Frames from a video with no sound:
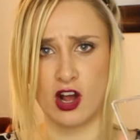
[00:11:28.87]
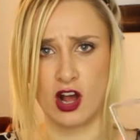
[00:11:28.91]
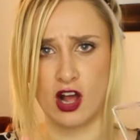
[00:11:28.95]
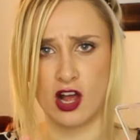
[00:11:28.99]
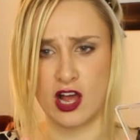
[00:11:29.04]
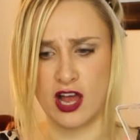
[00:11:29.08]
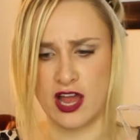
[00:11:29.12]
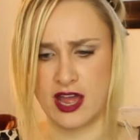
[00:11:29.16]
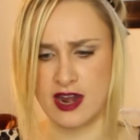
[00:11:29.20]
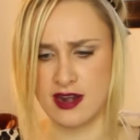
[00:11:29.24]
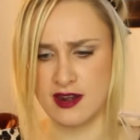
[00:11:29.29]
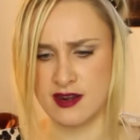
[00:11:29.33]

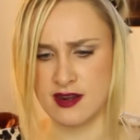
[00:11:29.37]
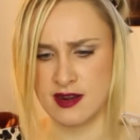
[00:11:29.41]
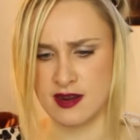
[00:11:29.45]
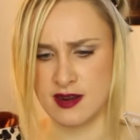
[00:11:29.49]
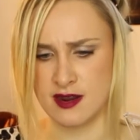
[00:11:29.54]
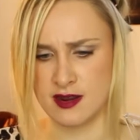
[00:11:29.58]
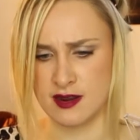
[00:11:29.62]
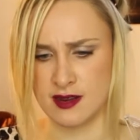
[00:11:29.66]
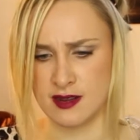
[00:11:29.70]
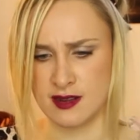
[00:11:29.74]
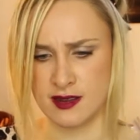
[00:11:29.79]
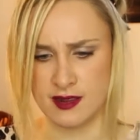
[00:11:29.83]
on
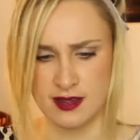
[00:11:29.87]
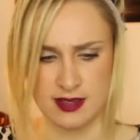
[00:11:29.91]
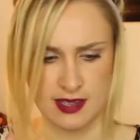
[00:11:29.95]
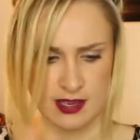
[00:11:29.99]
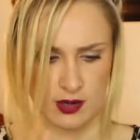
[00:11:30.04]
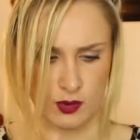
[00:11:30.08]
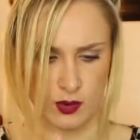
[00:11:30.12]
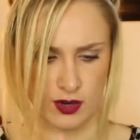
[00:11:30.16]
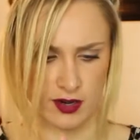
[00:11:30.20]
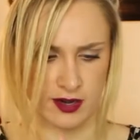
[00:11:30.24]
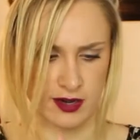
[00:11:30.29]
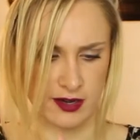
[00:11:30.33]

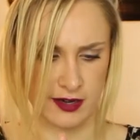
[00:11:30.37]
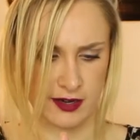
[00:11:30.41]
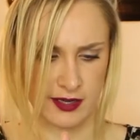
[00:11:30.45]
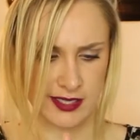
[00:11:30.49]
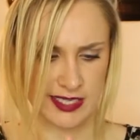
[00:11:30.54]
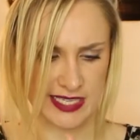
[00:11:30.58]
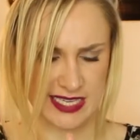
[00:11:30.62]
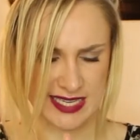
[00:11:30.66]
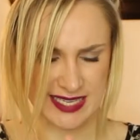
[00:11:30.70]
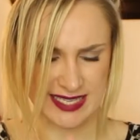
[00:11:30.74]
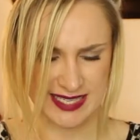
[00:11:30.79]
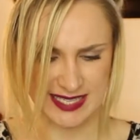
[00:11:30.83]
in order
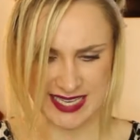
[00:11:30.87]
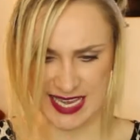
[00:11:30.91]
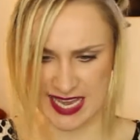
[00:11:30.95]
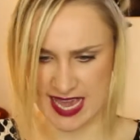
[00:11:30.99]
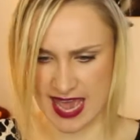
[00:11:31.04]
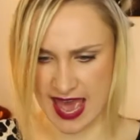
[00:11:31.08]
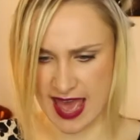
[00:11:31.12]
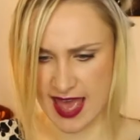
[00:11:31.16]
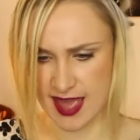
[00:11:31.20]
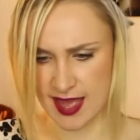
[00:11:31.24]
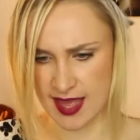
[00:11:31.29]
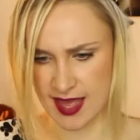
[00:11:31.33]
to see
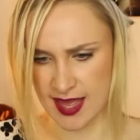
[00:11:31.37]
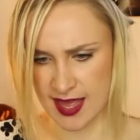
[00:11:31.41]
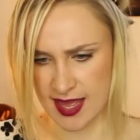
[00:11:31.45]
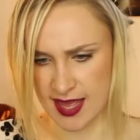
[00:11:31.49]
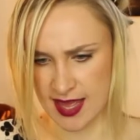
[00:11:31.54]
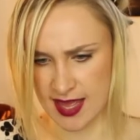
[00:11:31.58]
it.